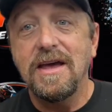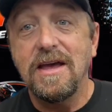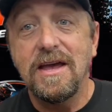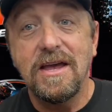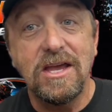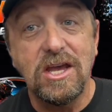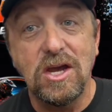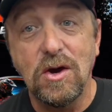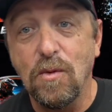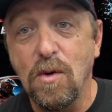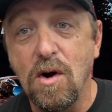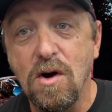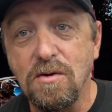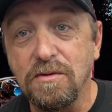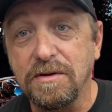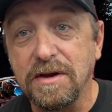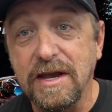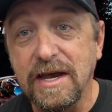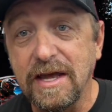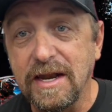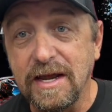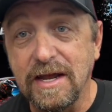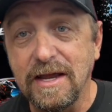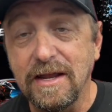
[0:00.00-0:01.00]
You won't
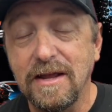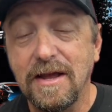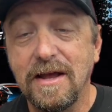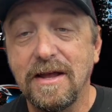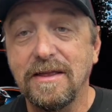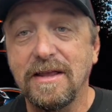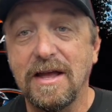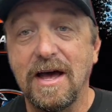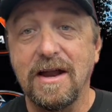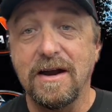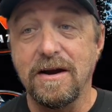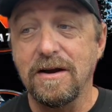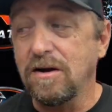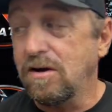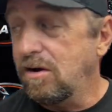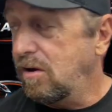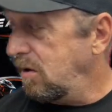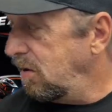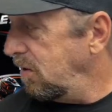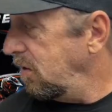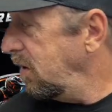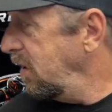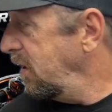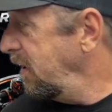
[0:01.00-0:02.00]
get it, not at
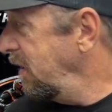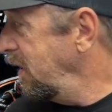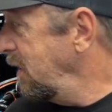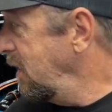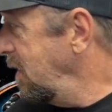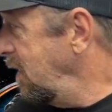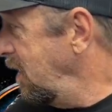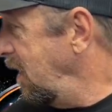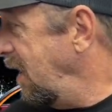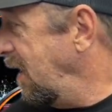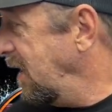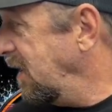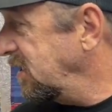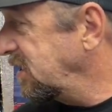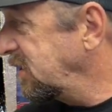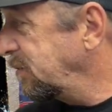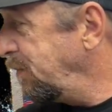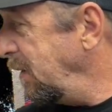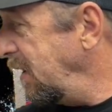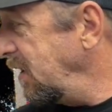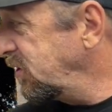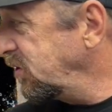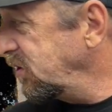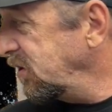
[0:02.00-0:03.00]
all. And
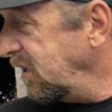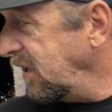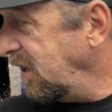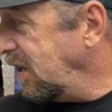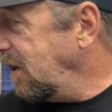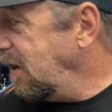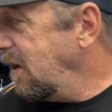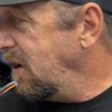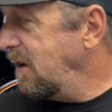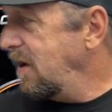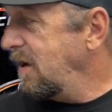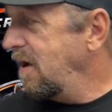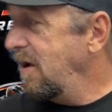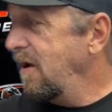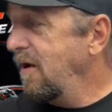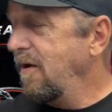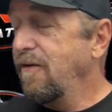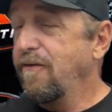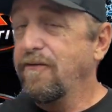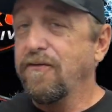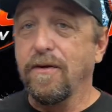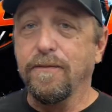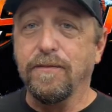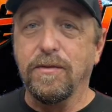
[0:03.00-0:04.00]
especially
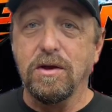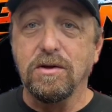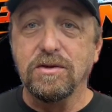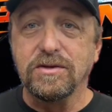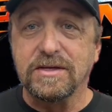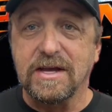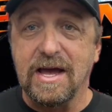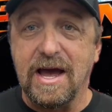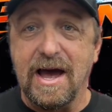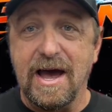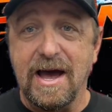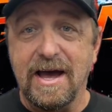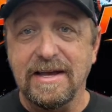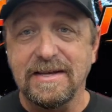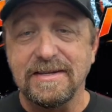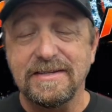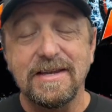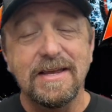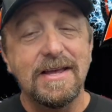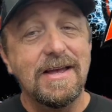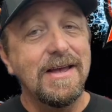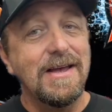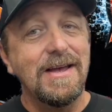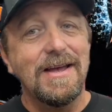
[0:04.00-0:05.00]
from those guys
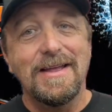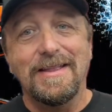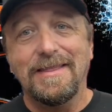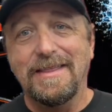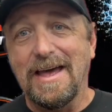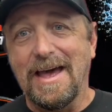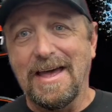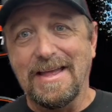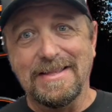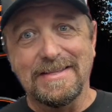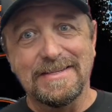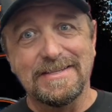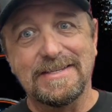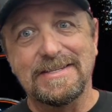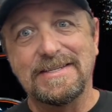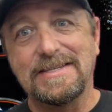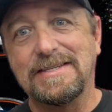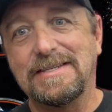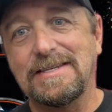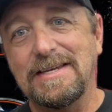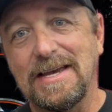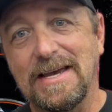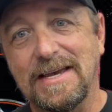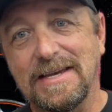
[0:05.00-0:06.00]
that
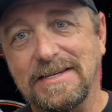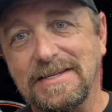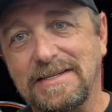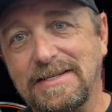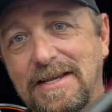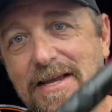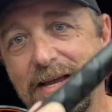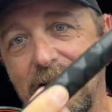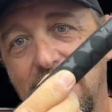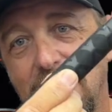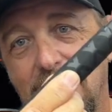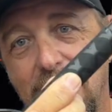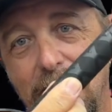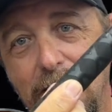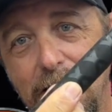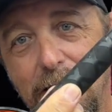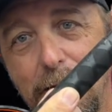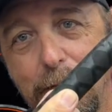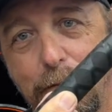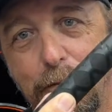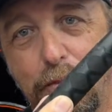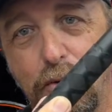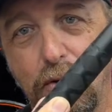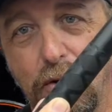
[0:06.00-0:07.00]
insist
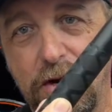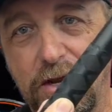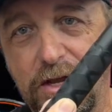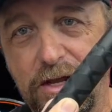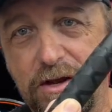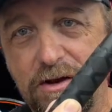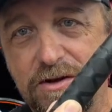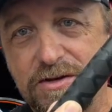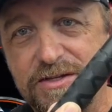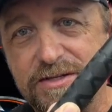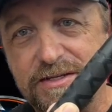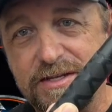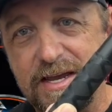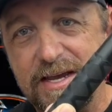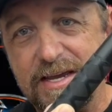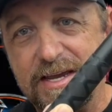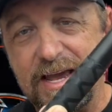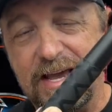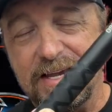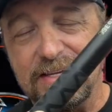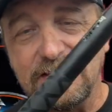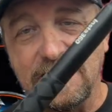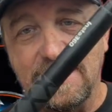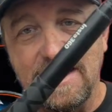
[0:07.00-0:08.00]
putting your stick
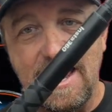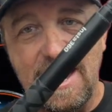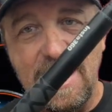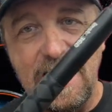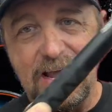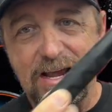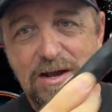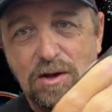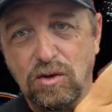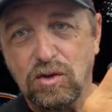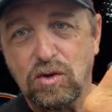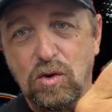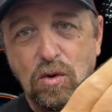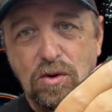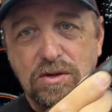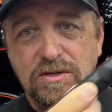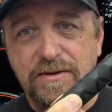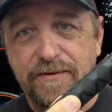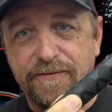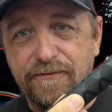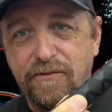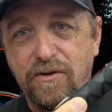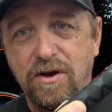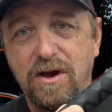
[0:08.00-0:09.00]
as an angle towards
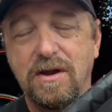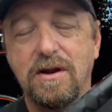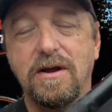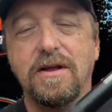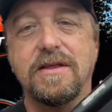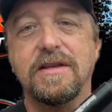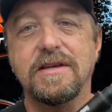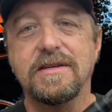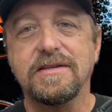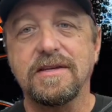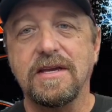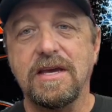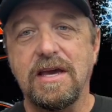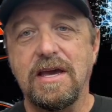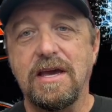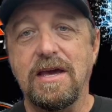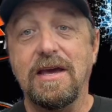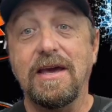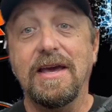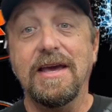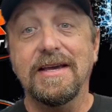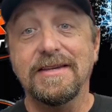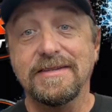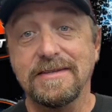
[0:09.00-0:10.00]
the front on the
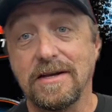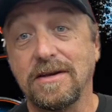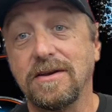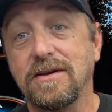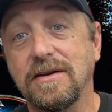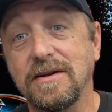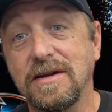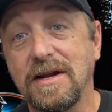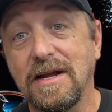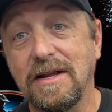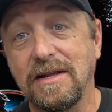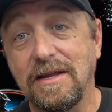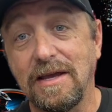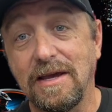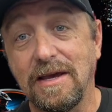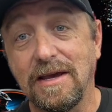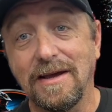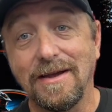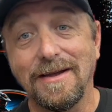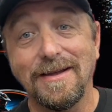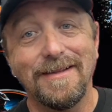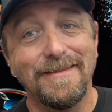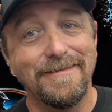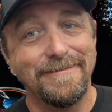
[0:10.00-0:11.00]
ski is a good idea.